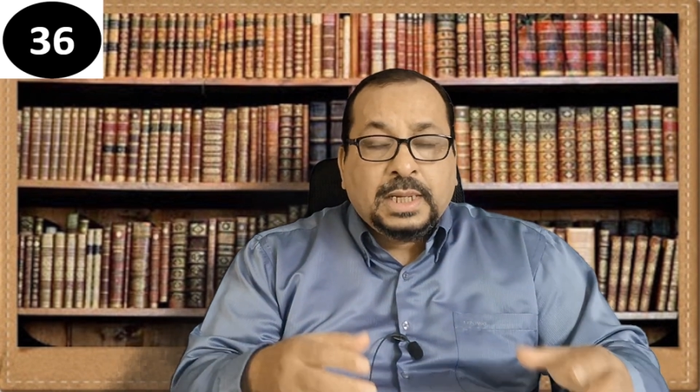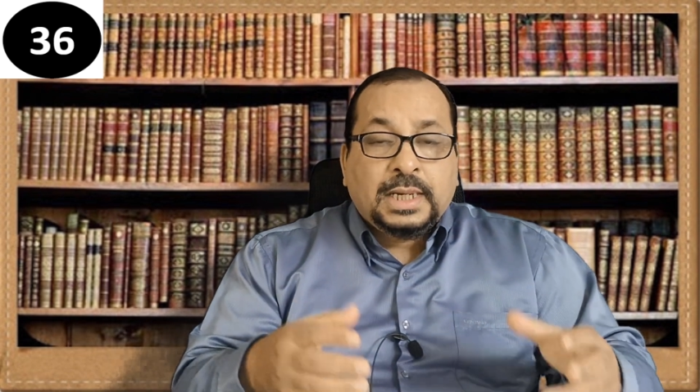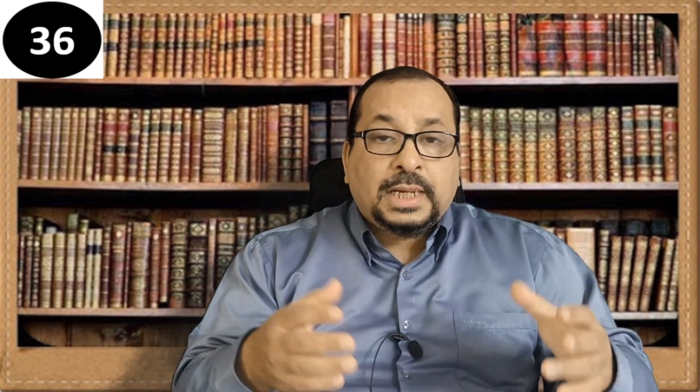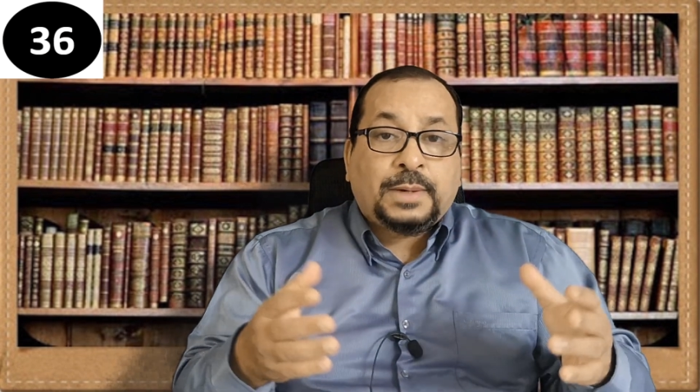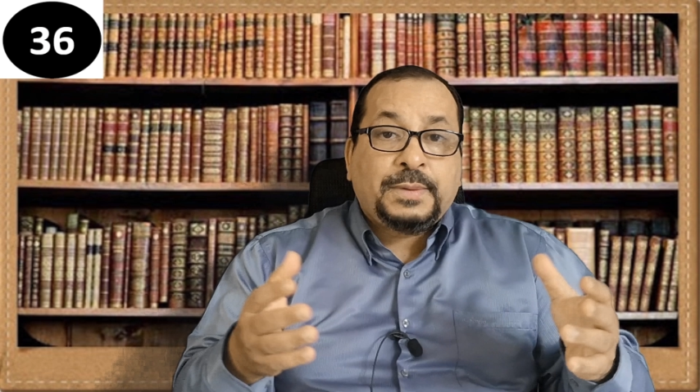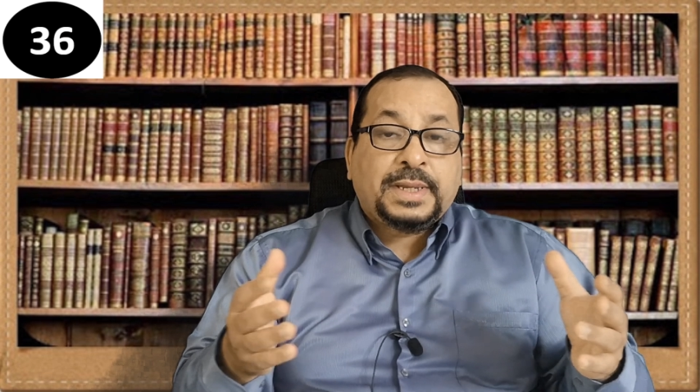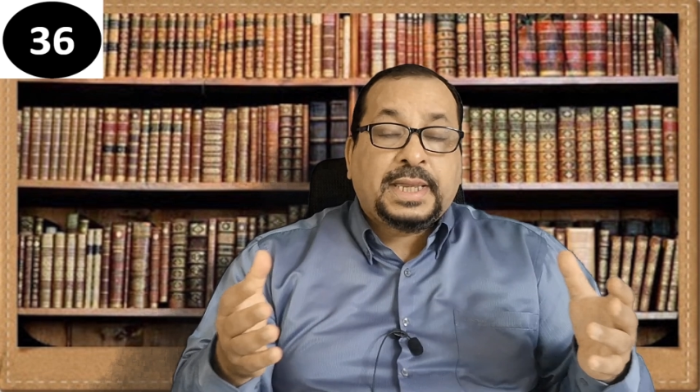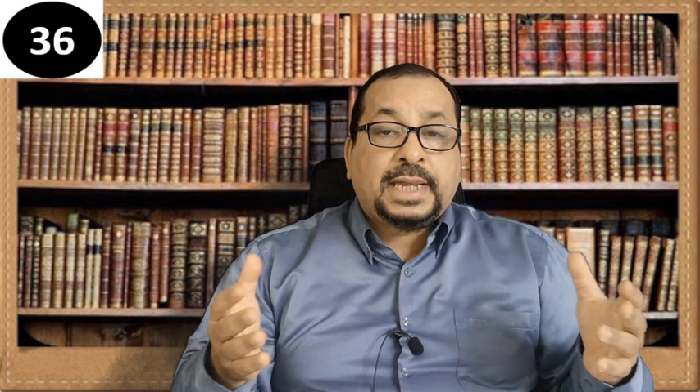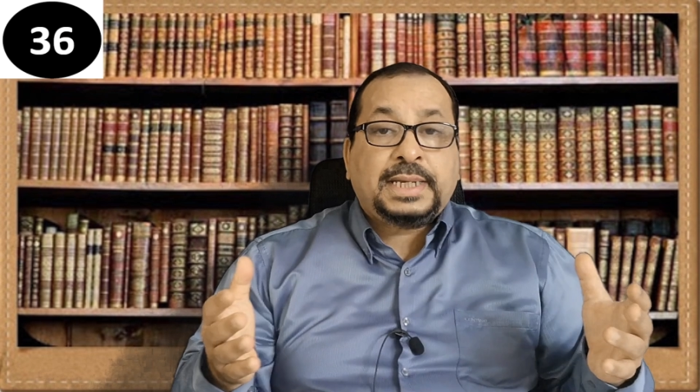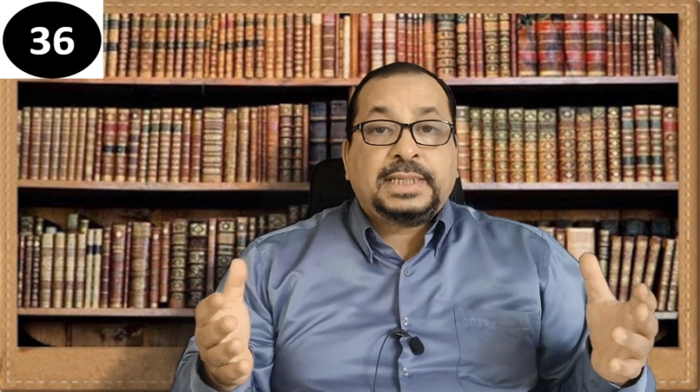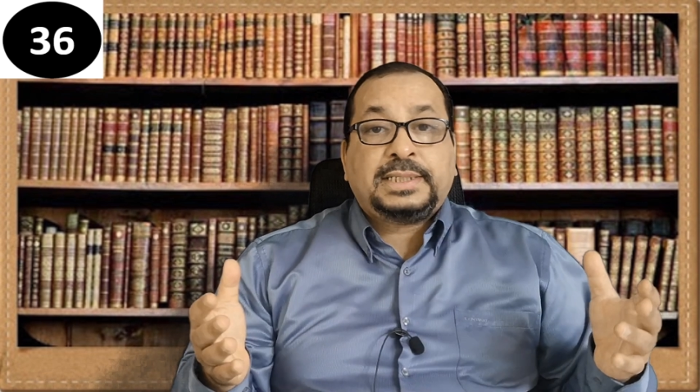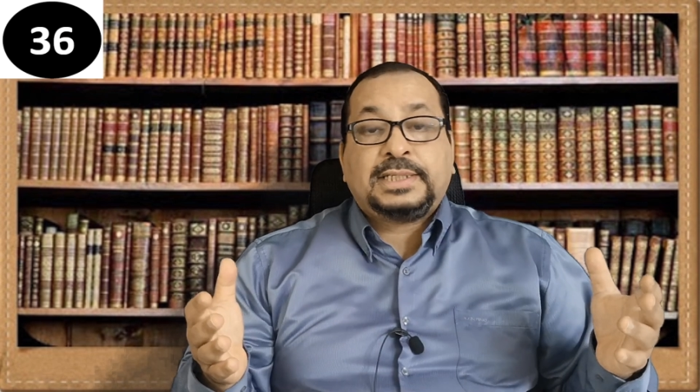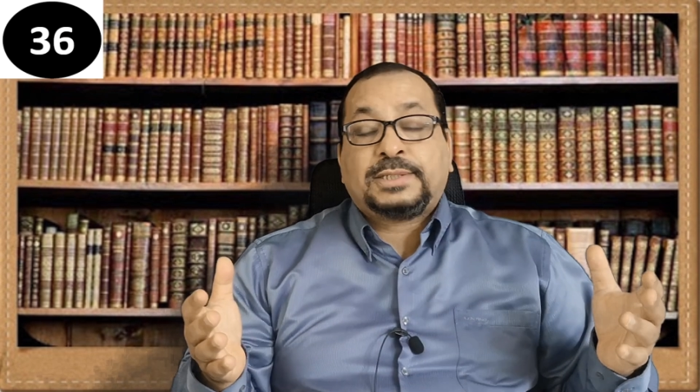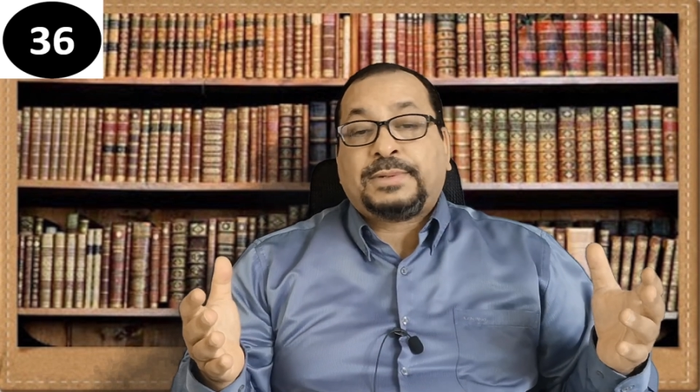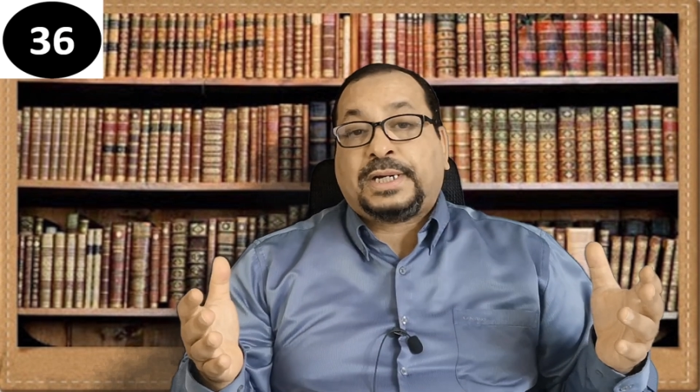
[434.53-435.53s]
Now again,
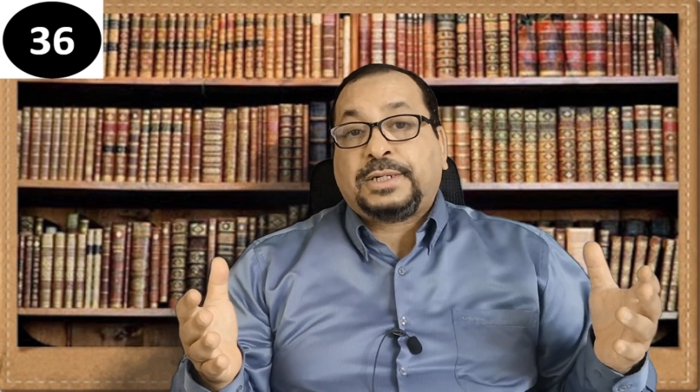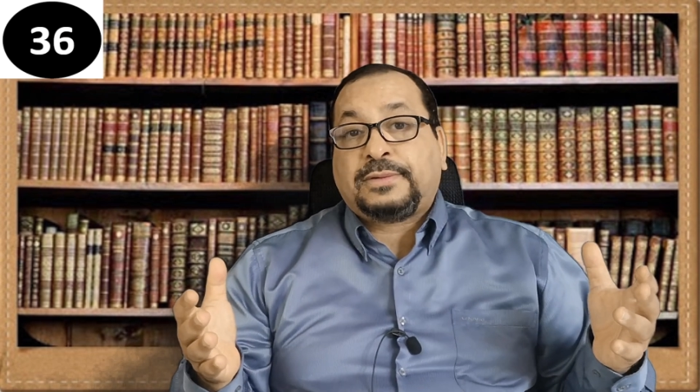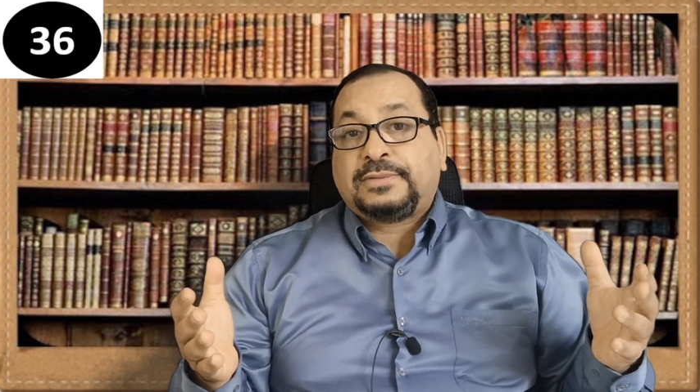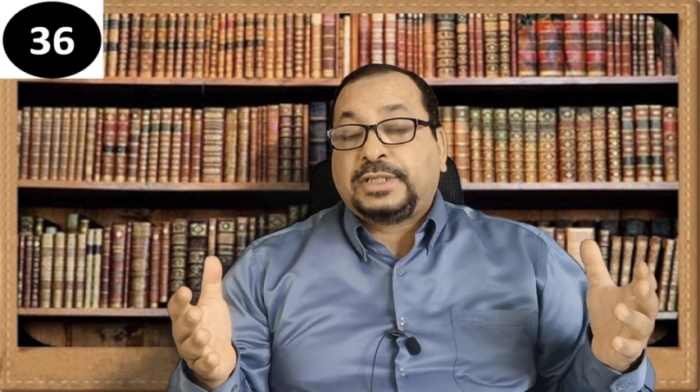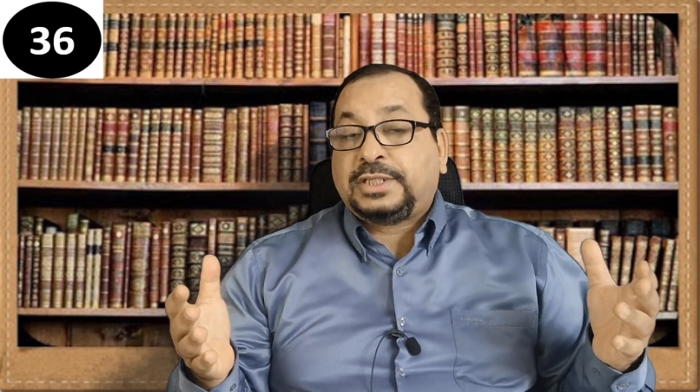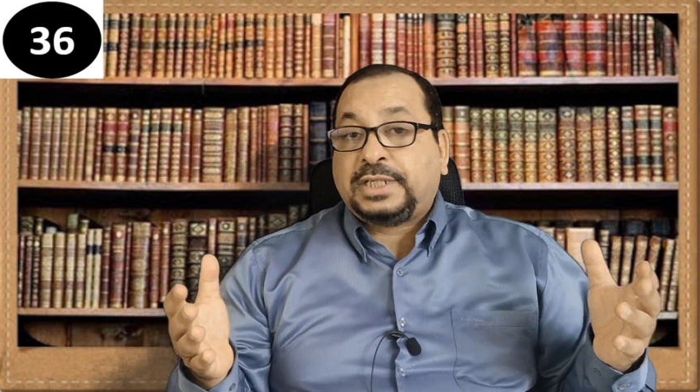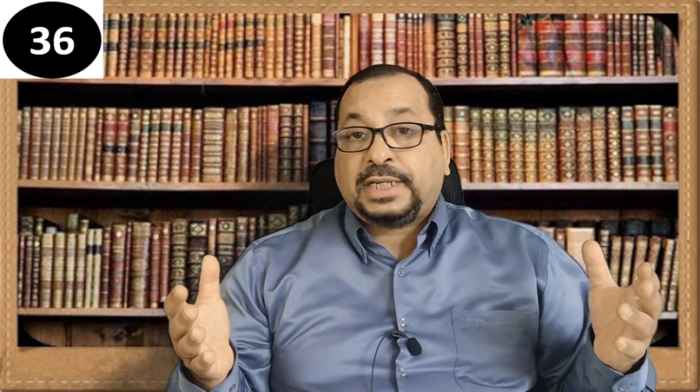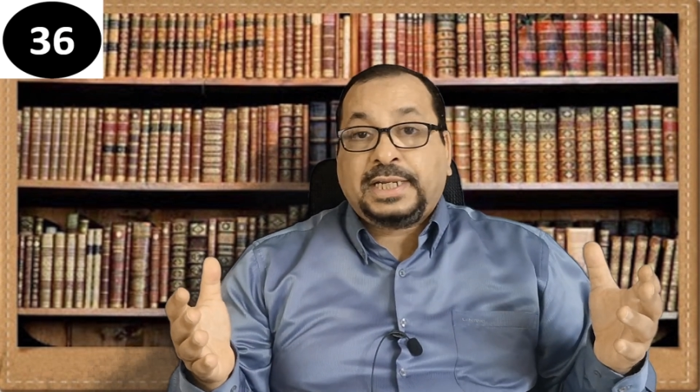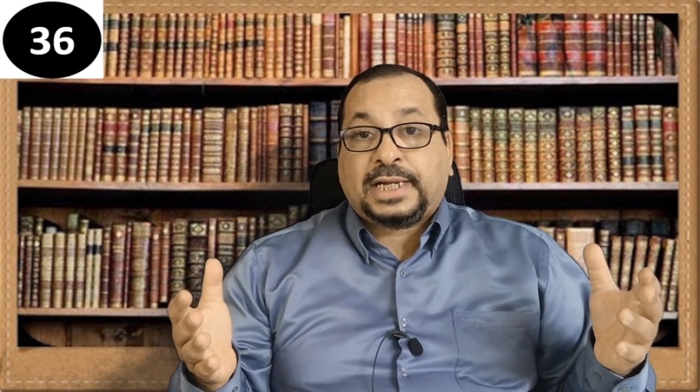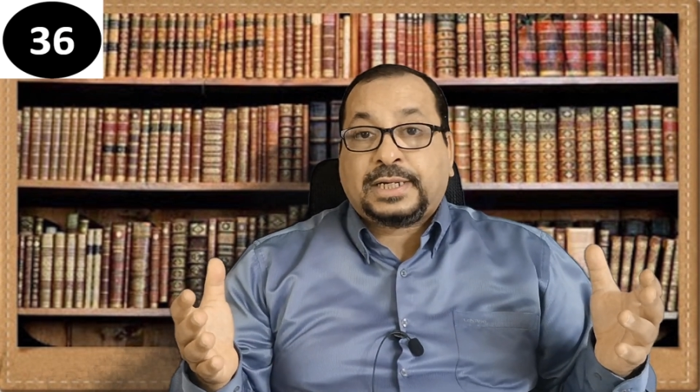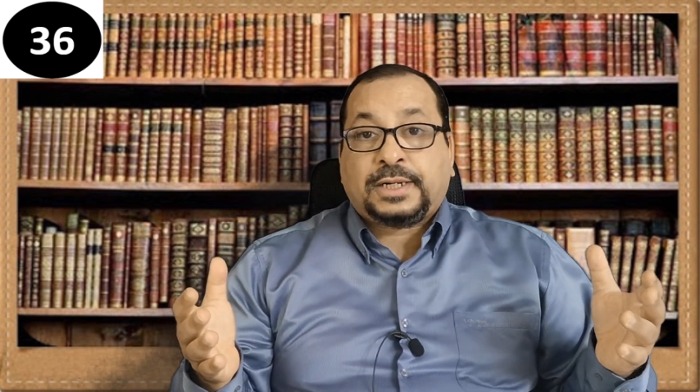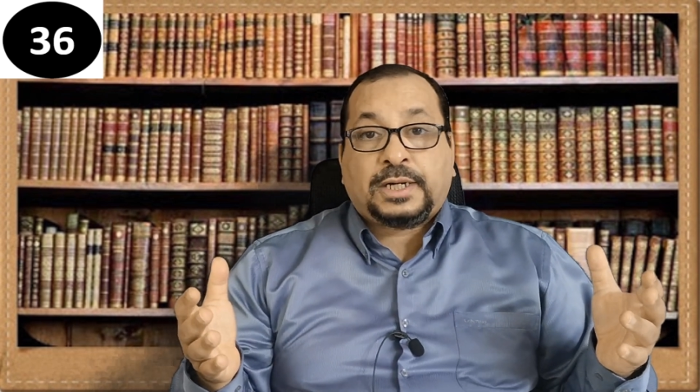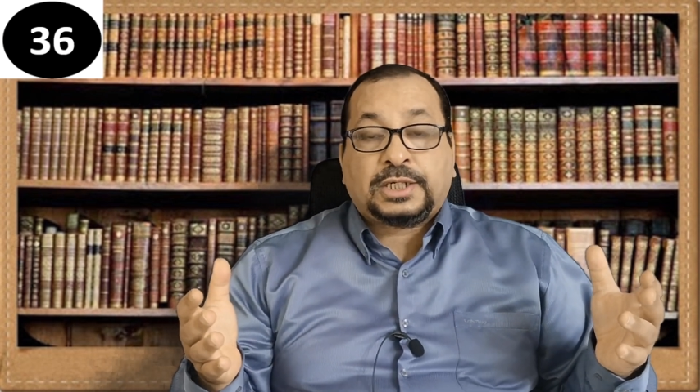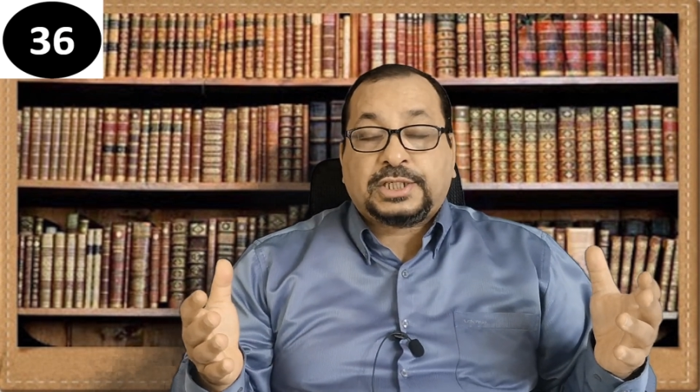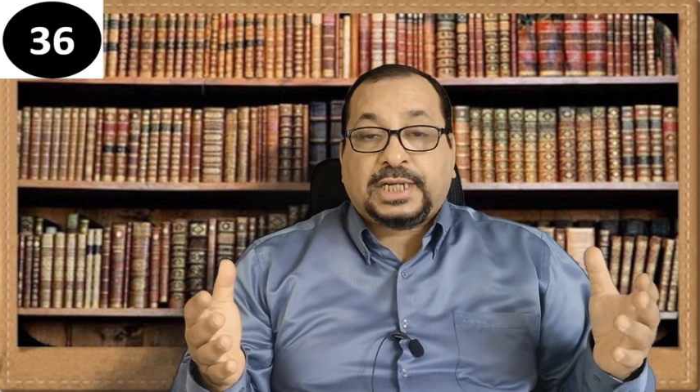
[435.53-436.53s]
it is one of the Sharia
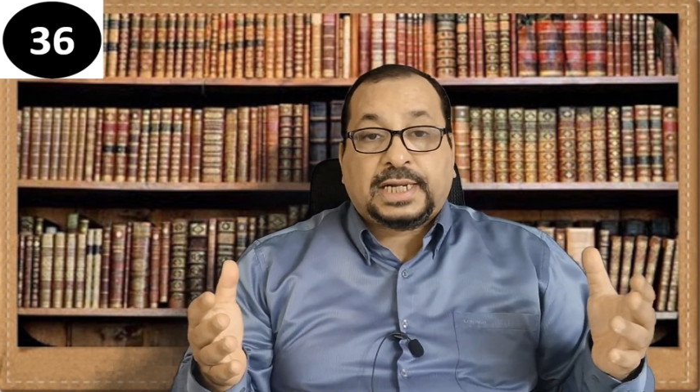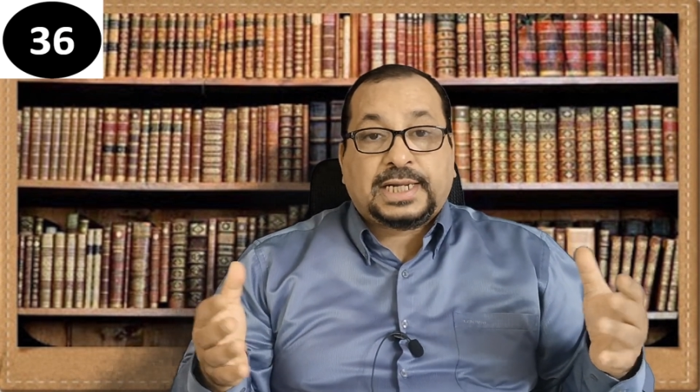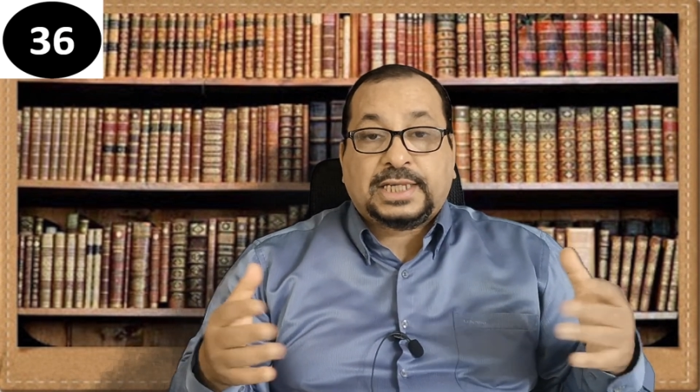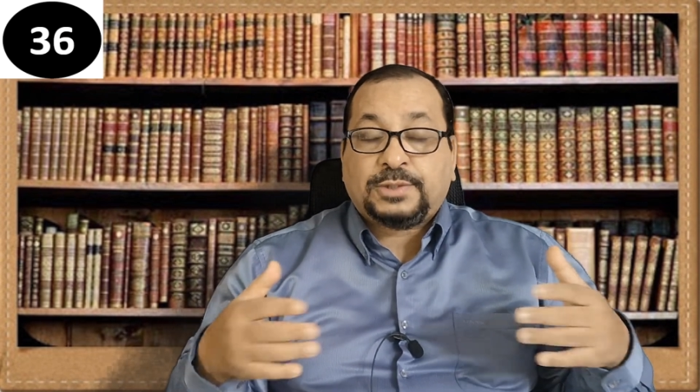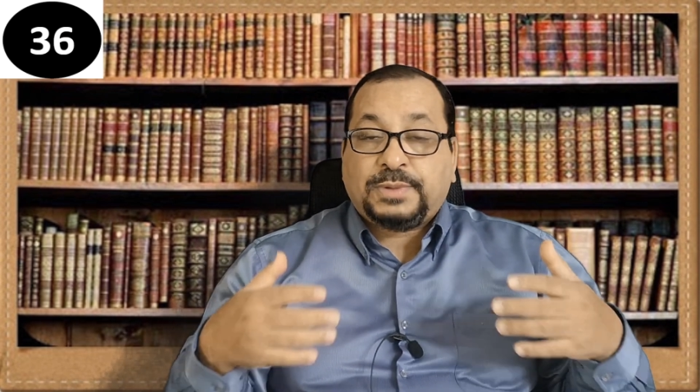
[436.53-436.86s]
contract,